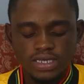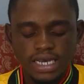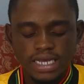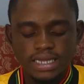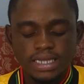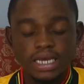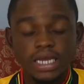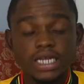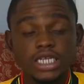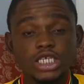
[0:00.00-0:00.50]
I
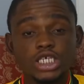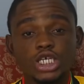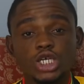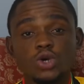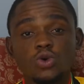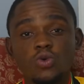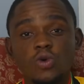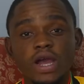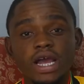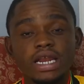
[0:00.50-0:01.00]
think
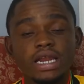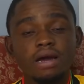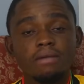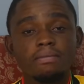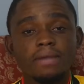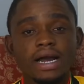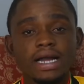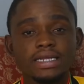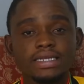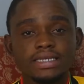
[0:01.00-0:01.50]
Jiku and
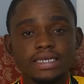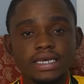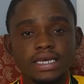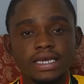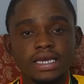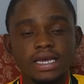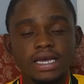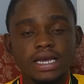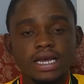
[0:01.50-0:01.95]
Amati